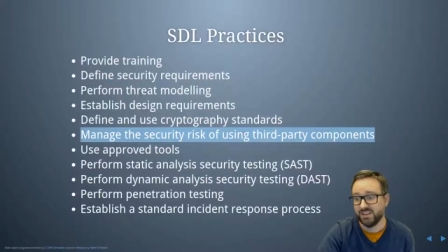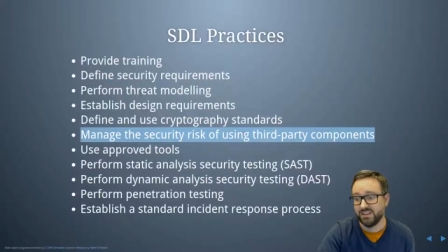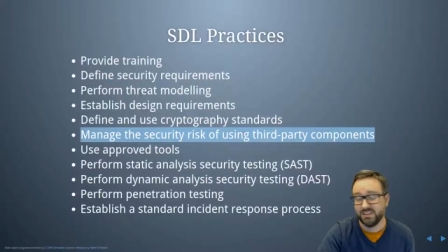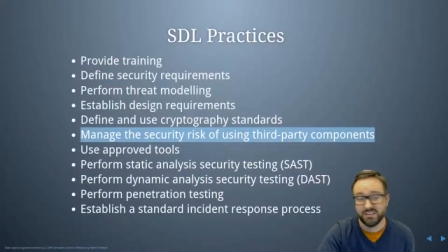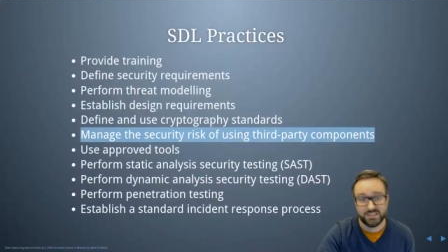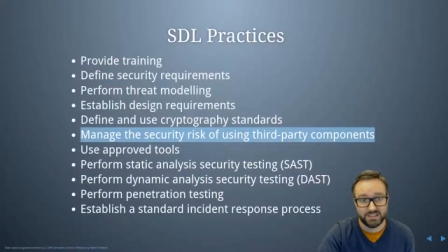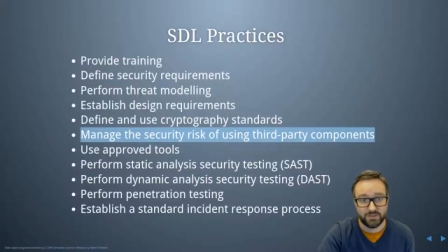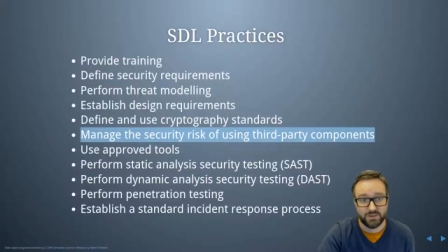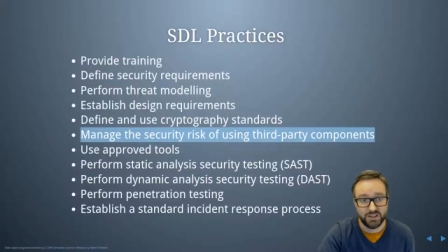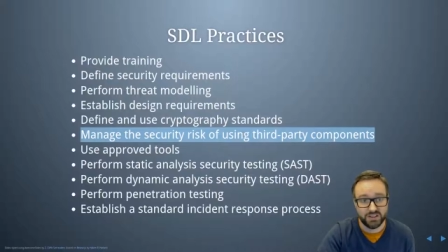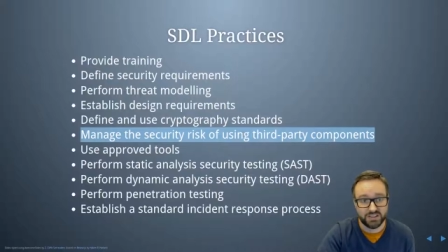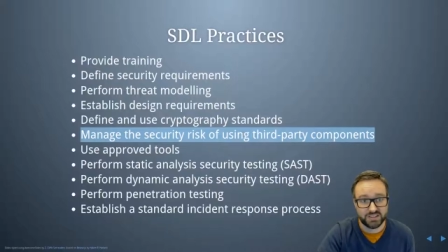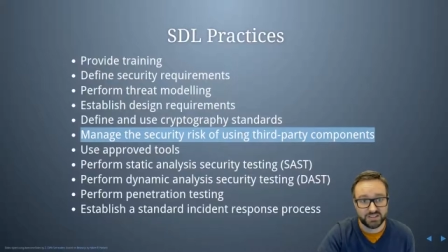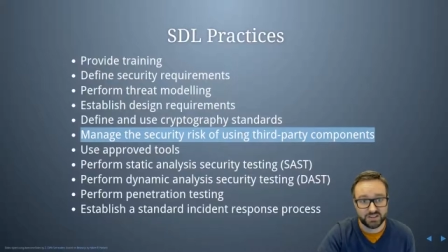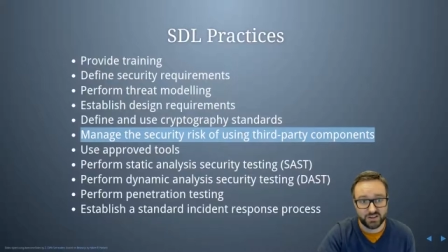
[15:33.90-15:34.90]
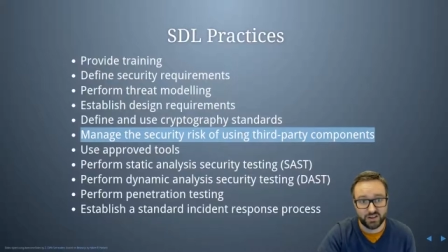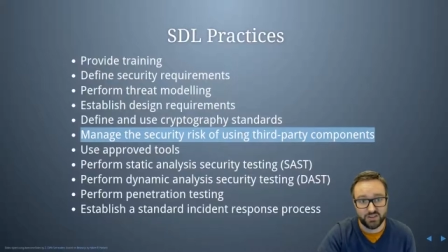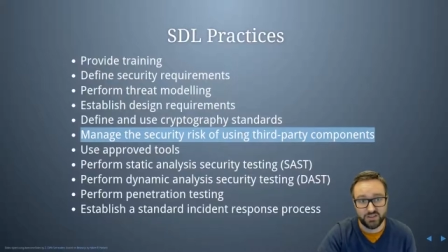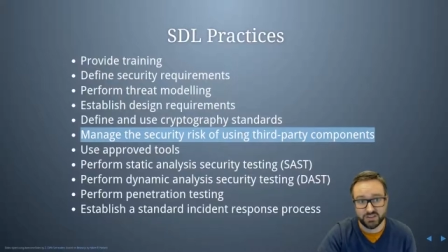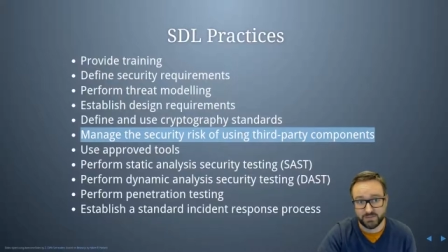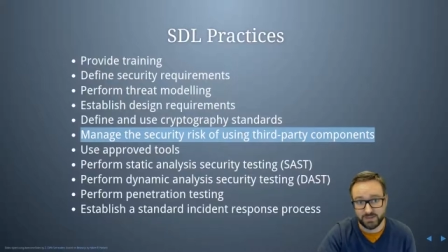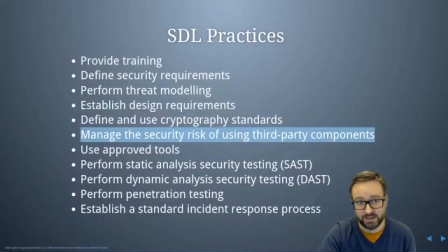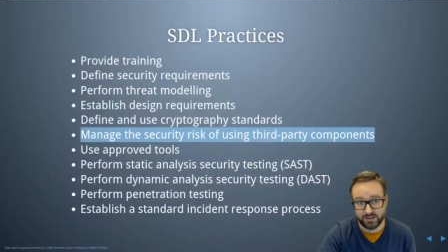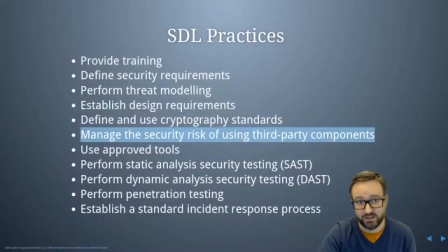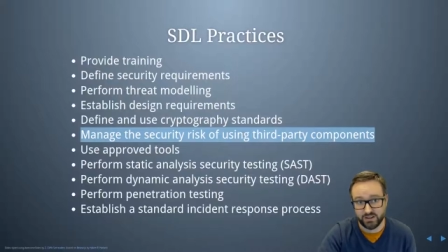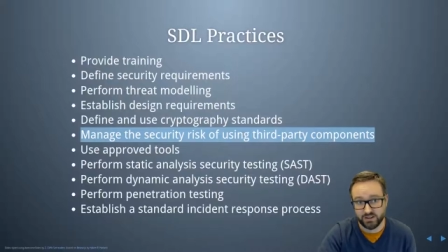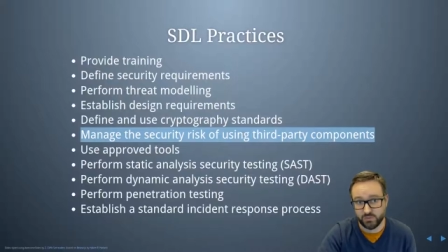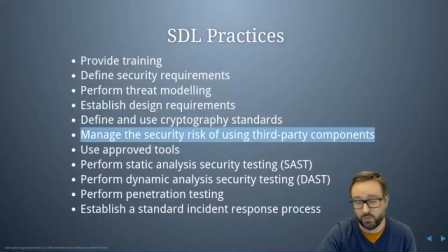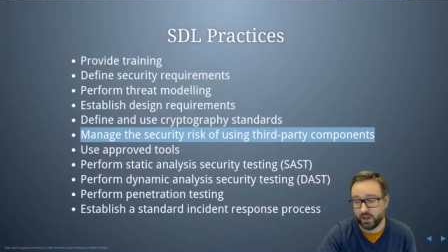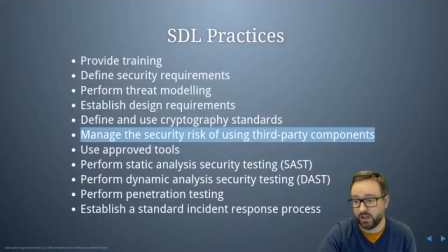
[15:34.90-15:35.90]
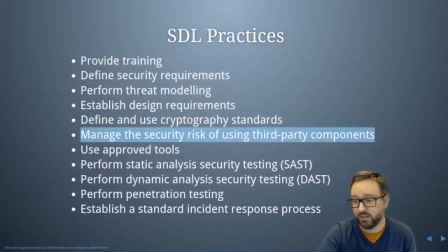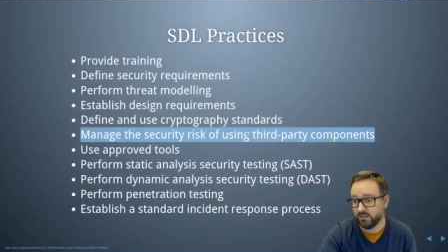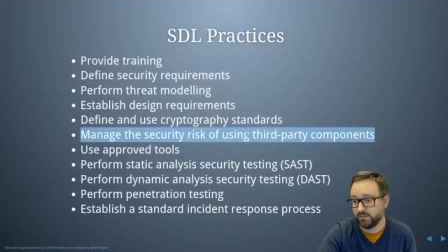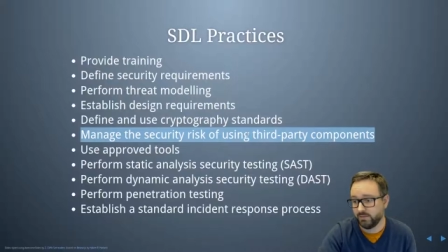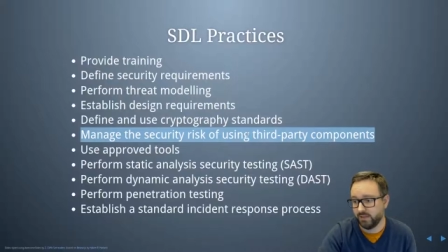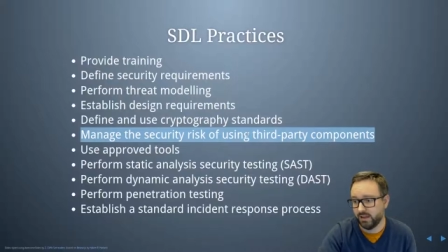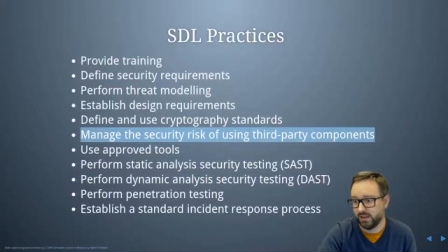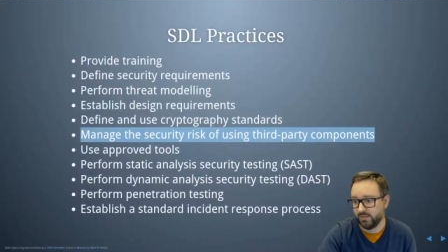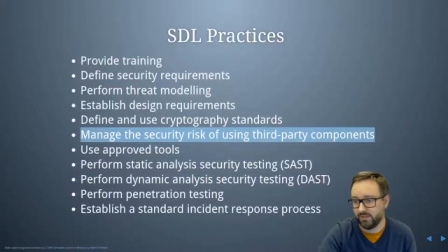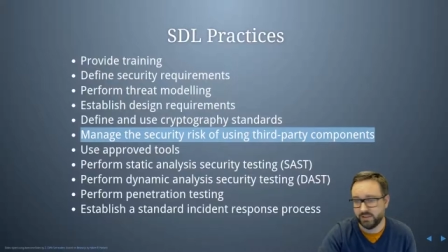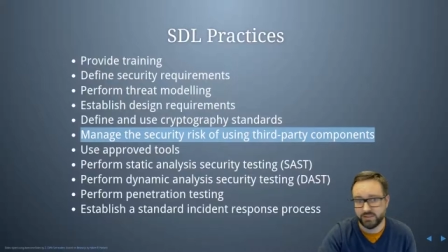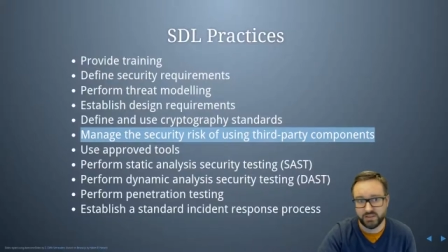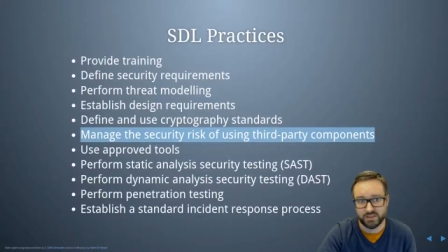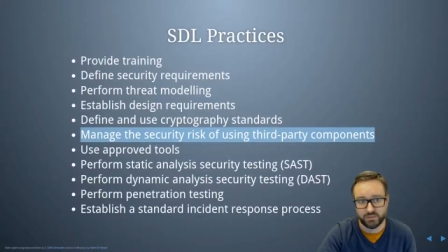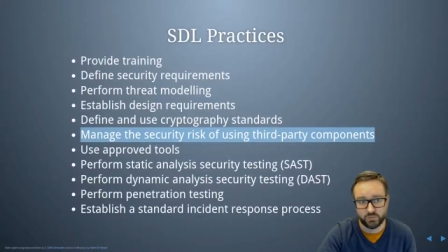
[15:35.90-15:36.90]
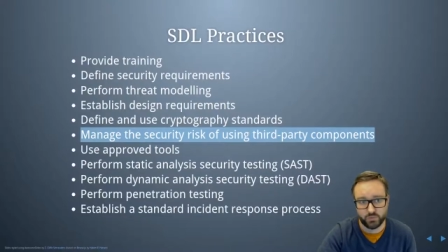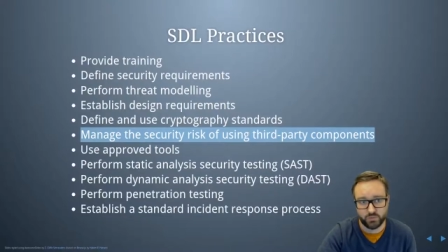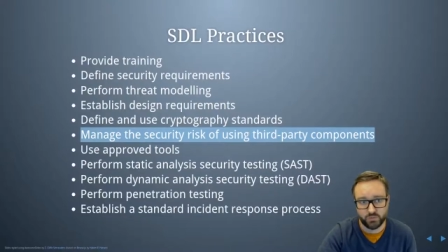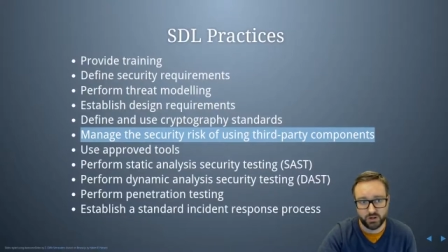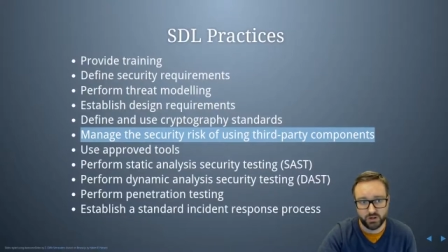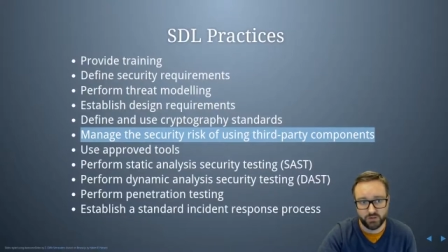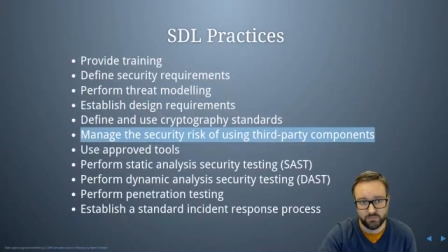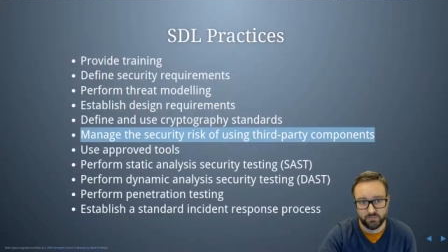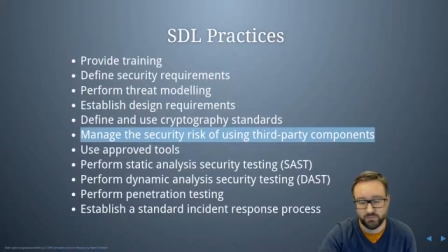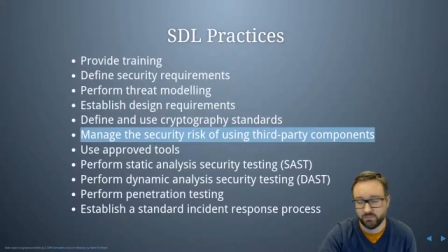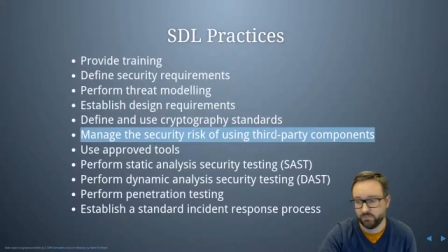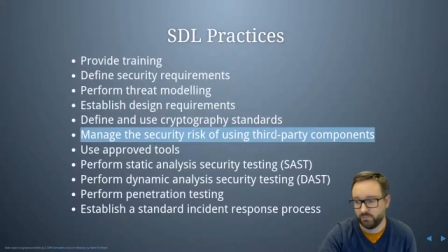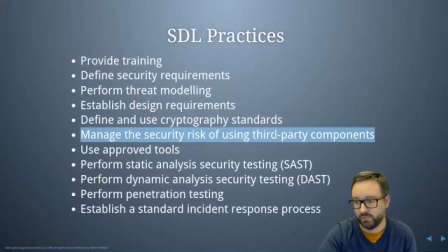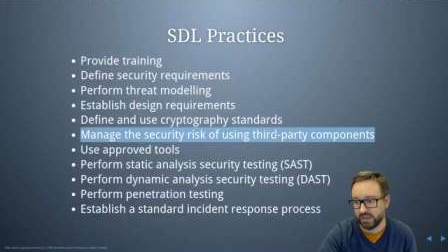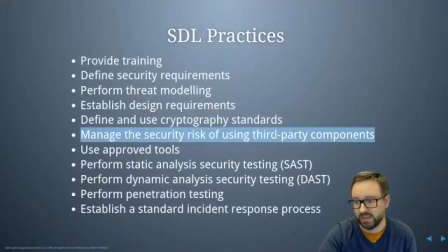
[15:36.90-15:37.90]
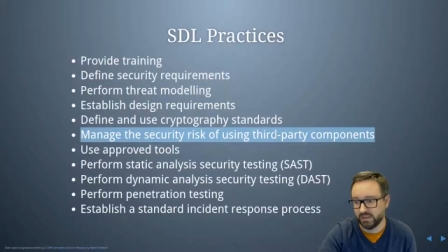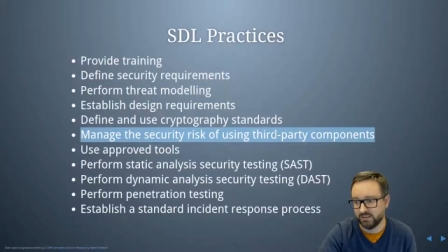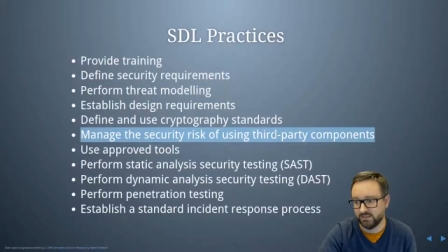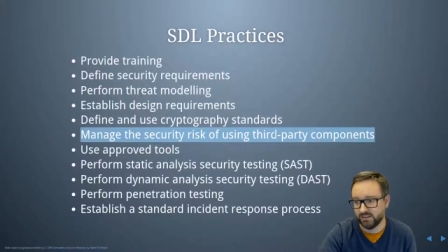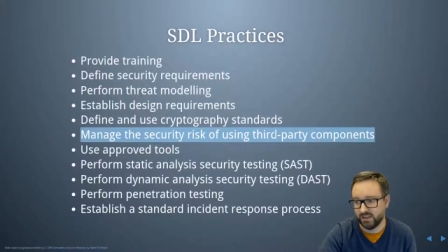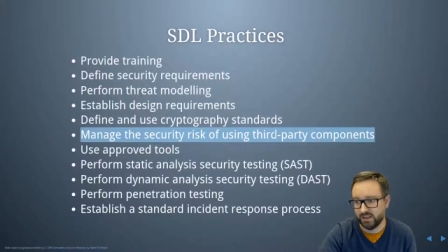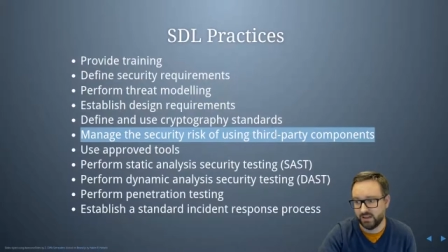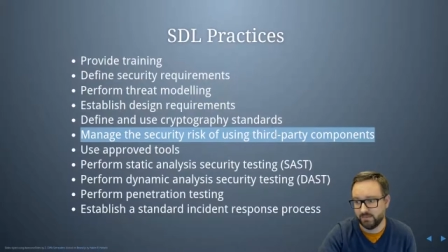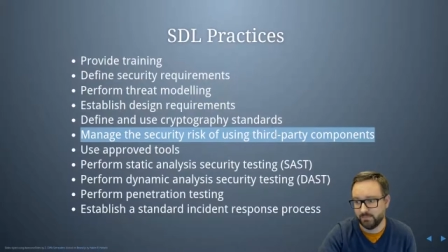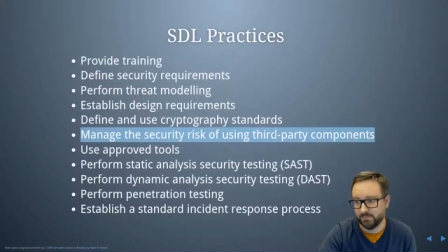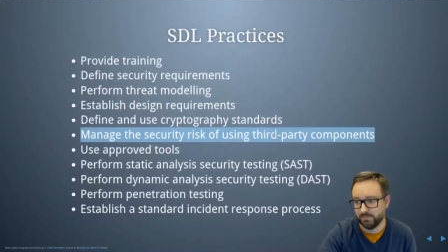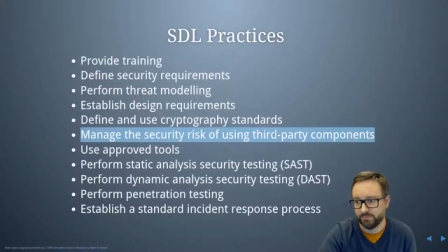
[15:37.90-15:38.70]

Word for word: someone else's code that's been coded well um, and that it's you know been um,